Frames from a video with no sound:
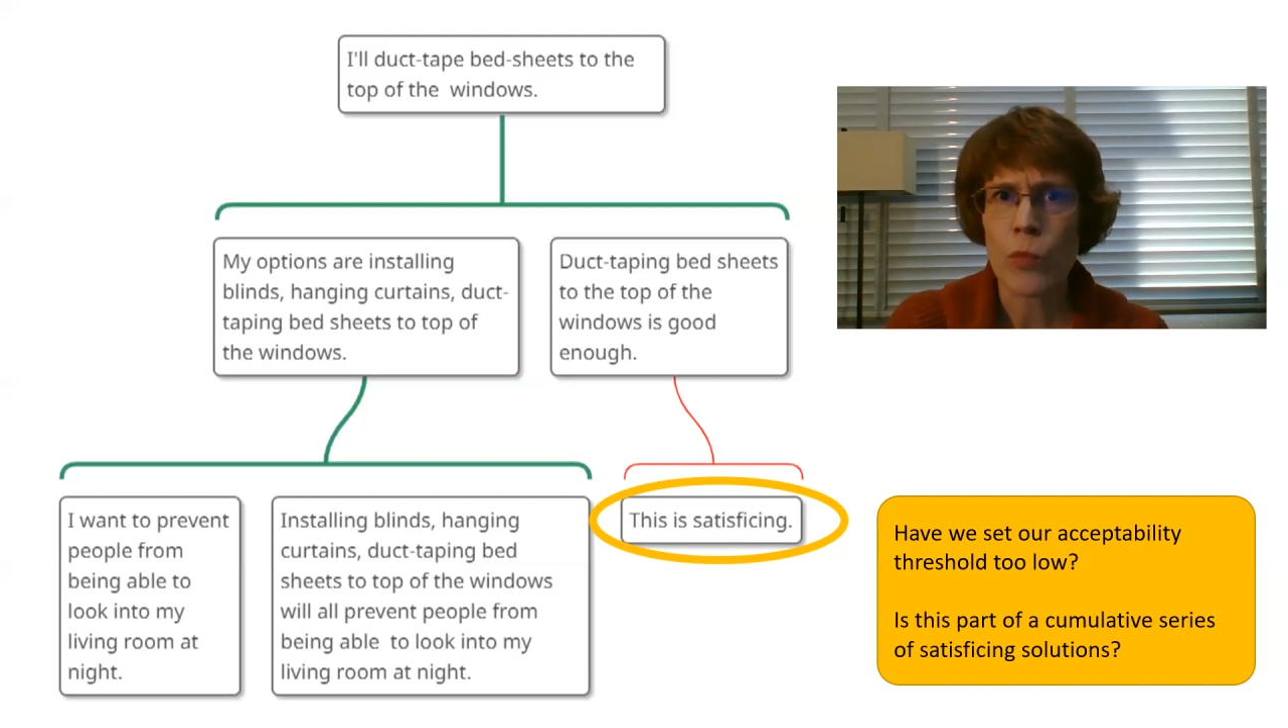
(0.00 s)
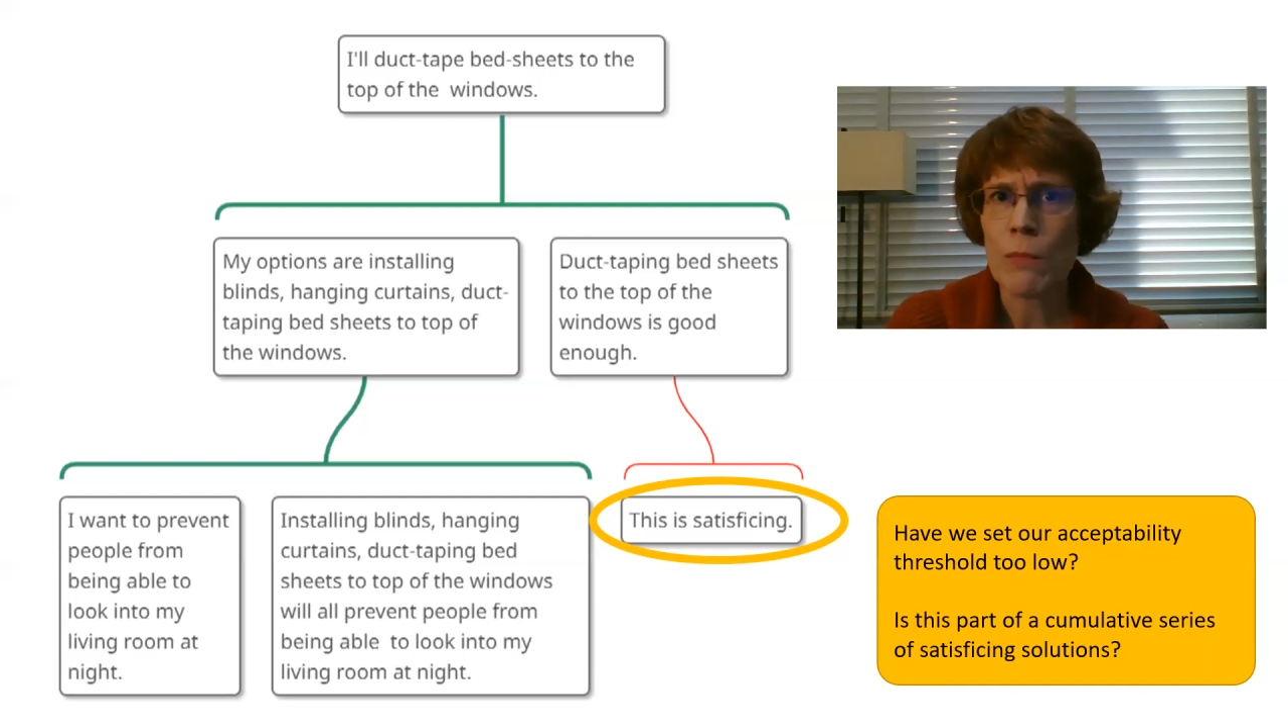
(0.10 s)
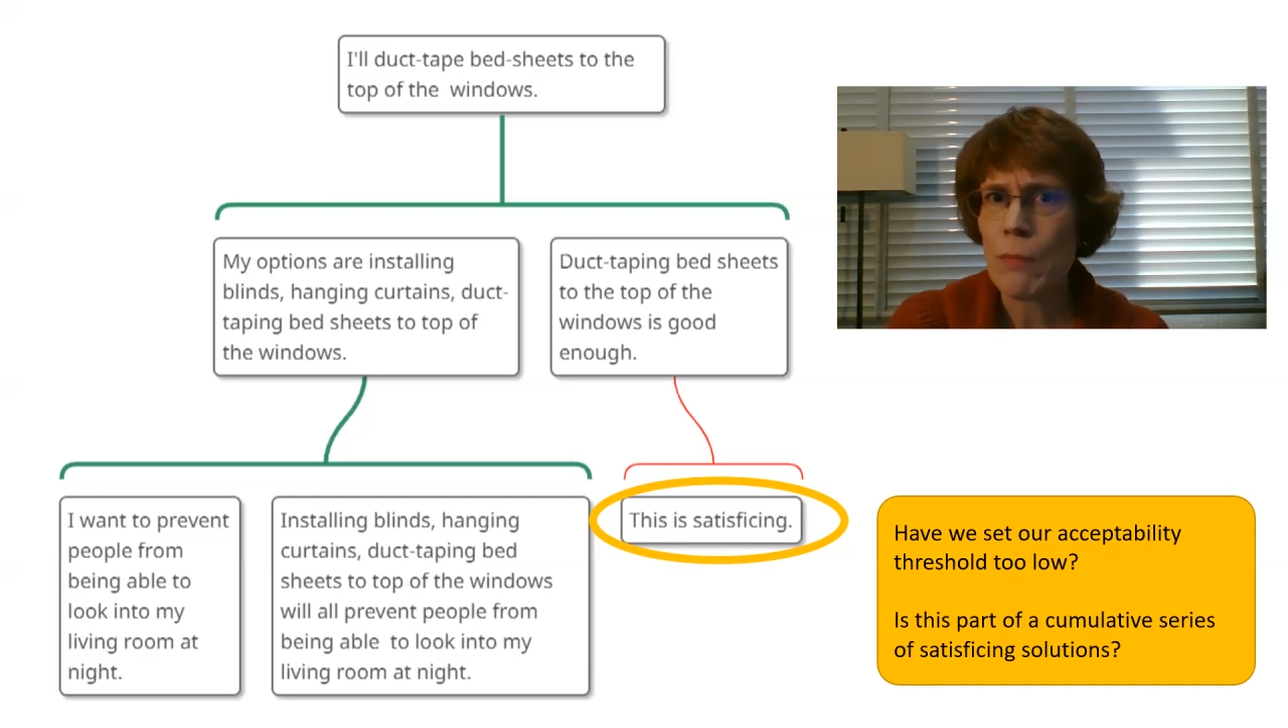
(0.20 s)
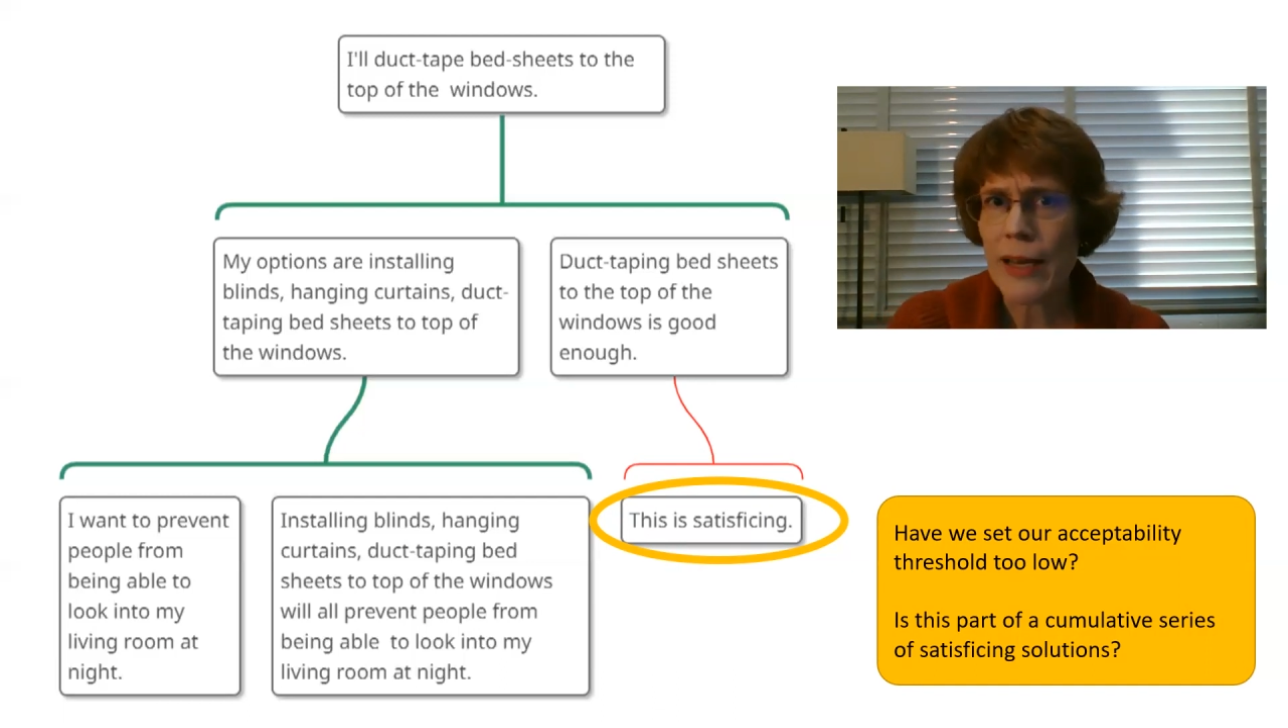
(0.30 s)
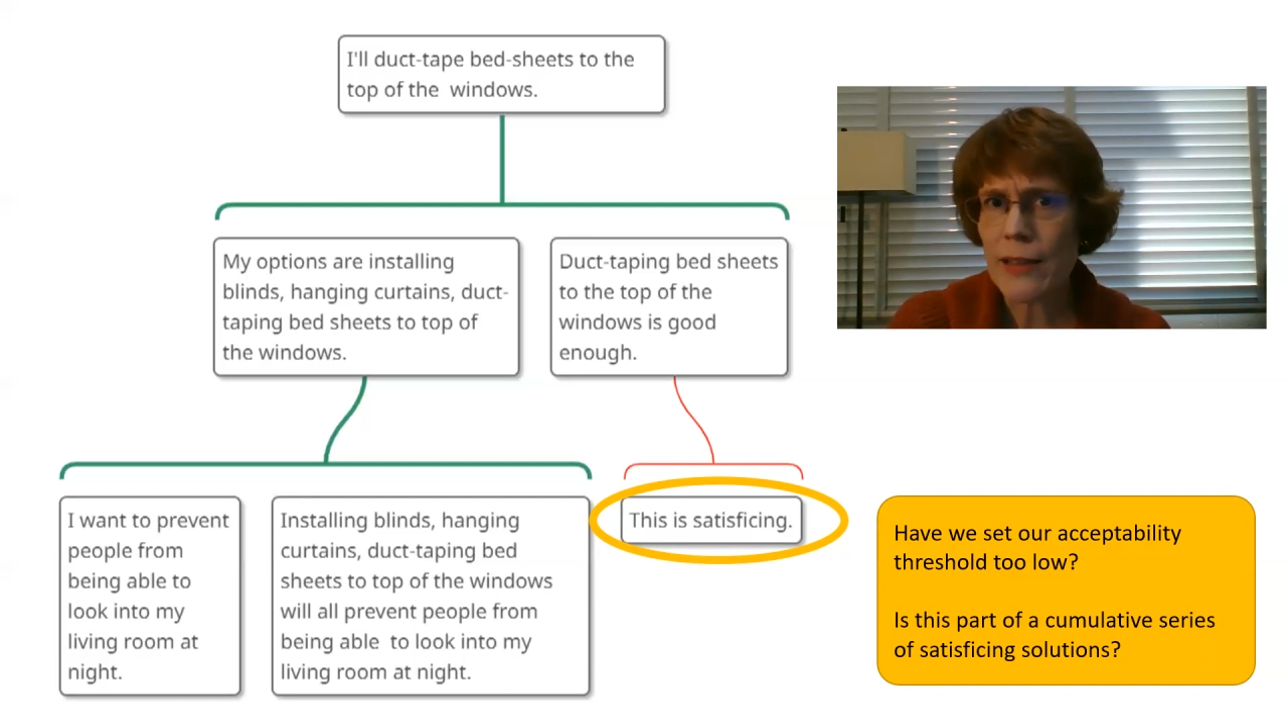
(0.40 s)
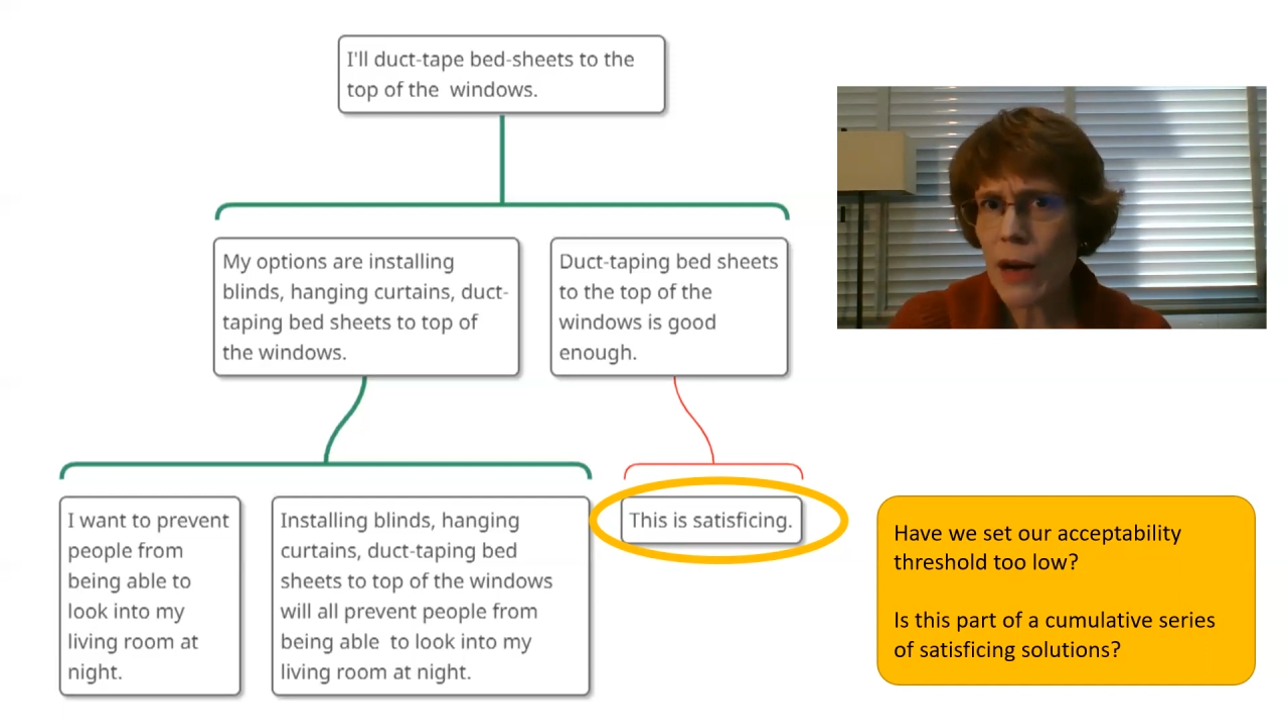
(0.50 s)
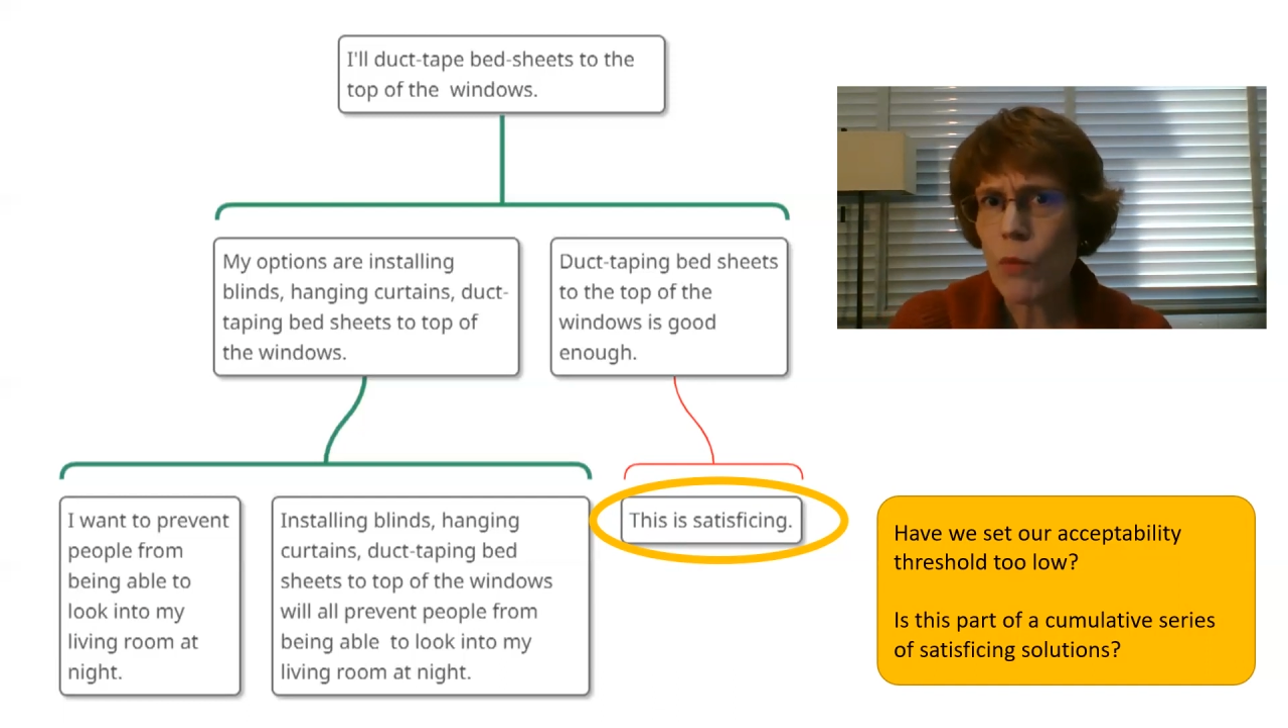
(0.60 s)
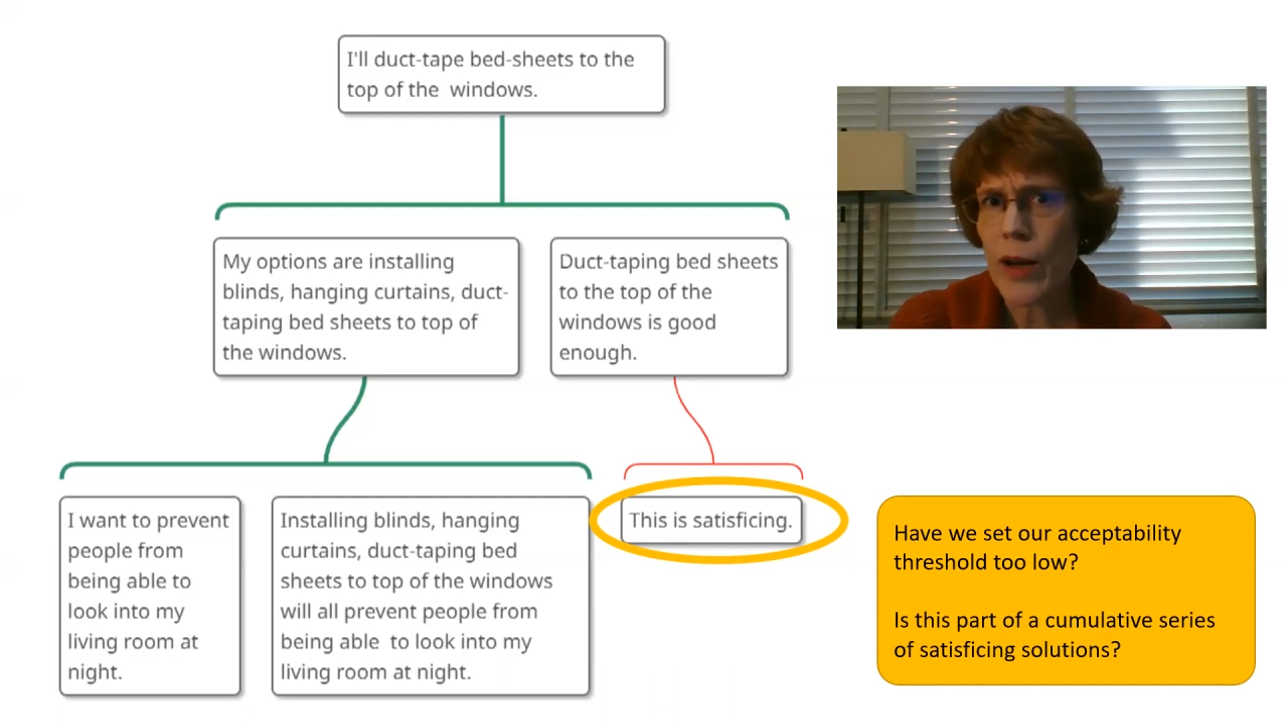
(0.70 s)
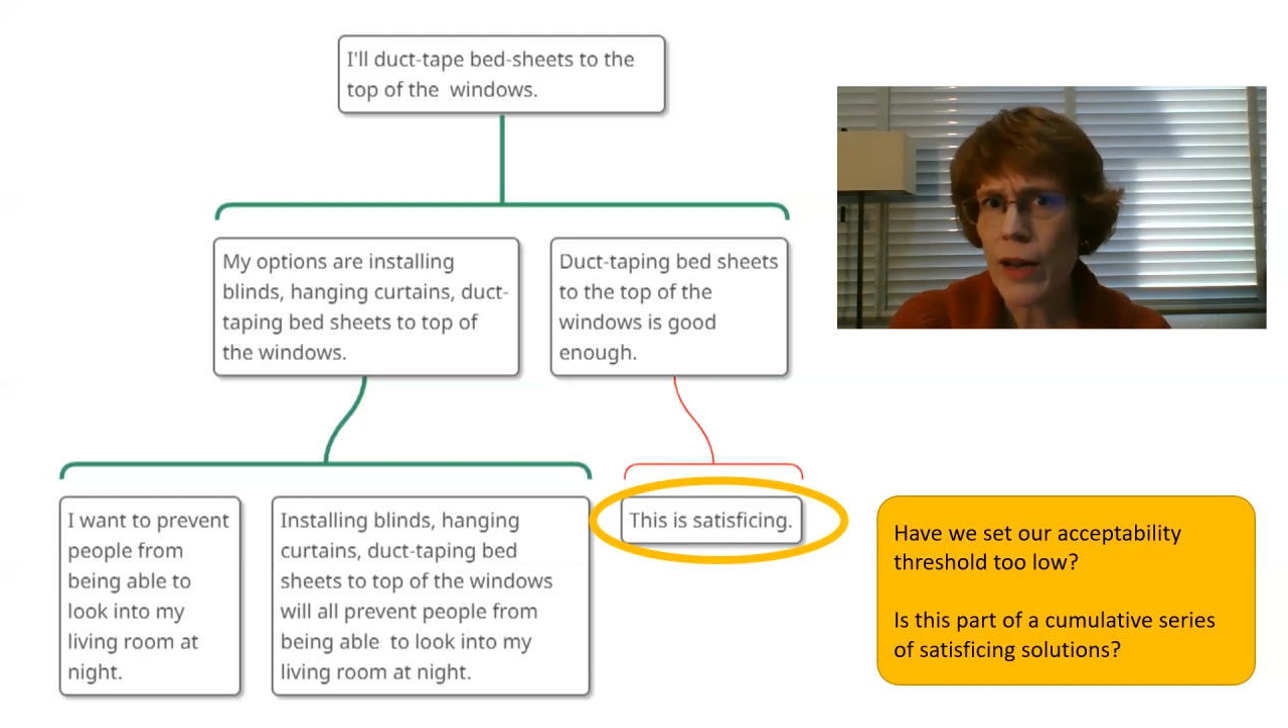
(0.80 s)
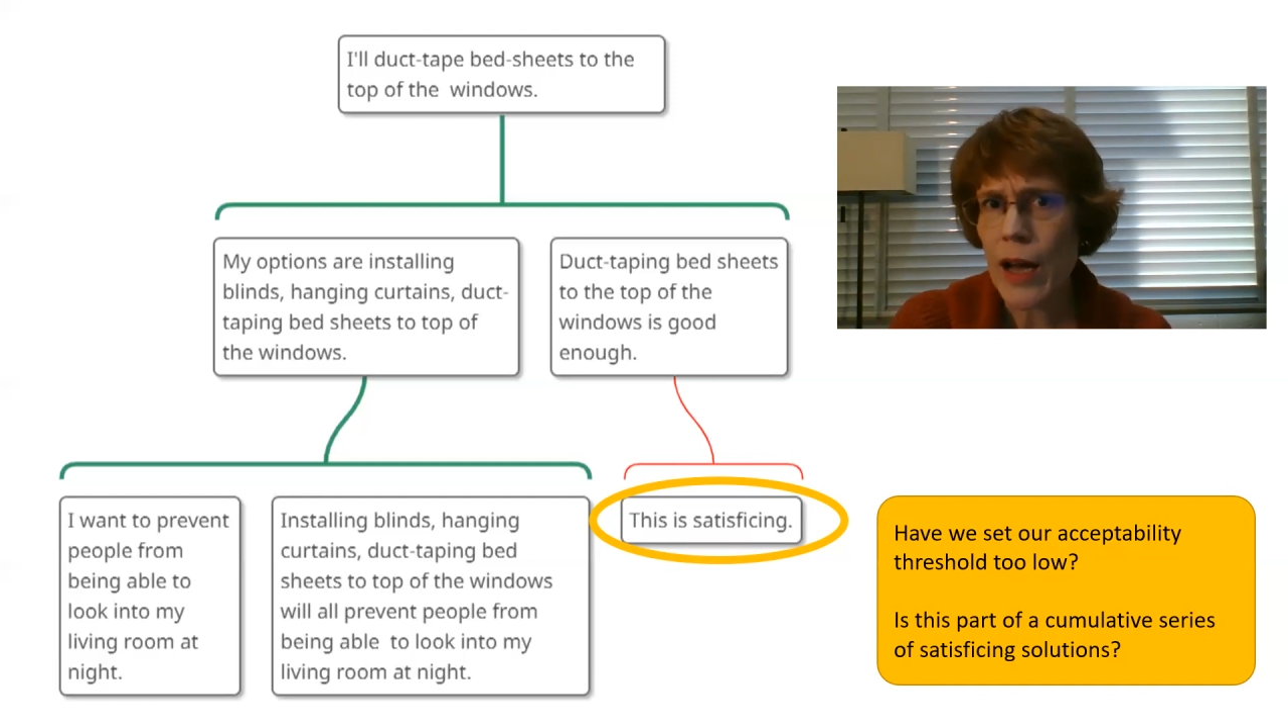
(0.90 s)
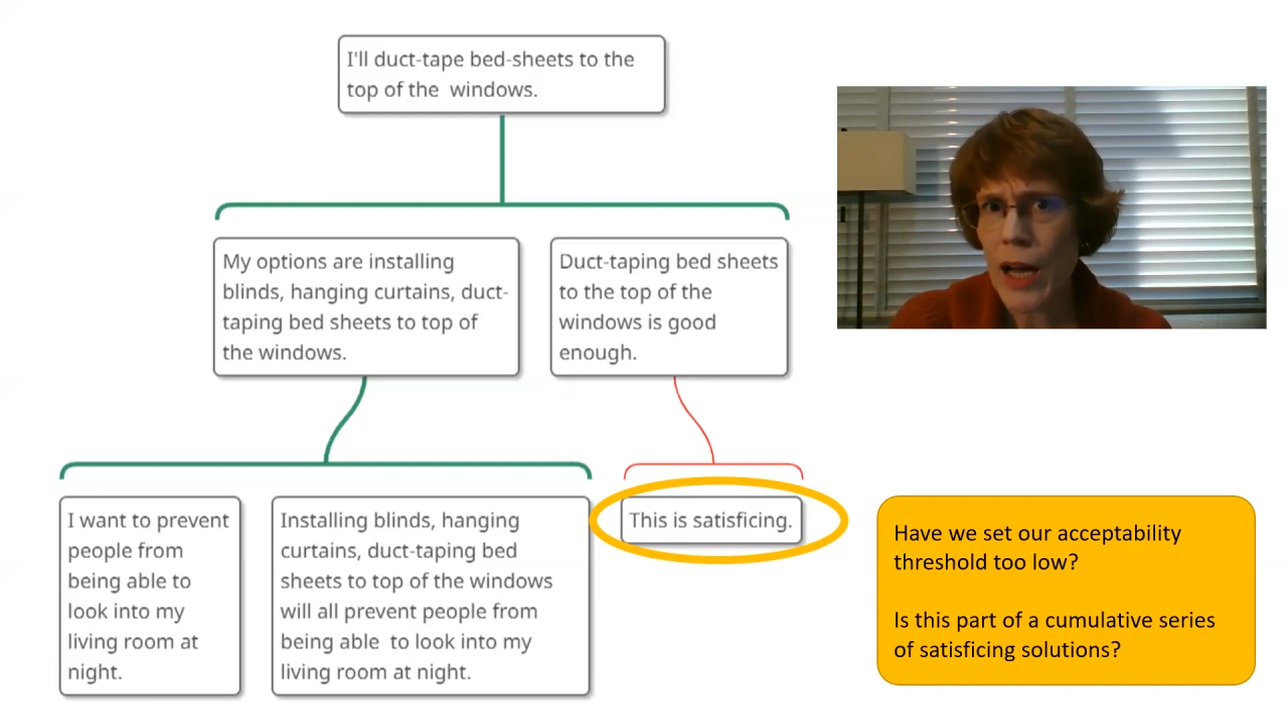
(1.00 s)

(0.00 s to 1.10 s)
we might not want to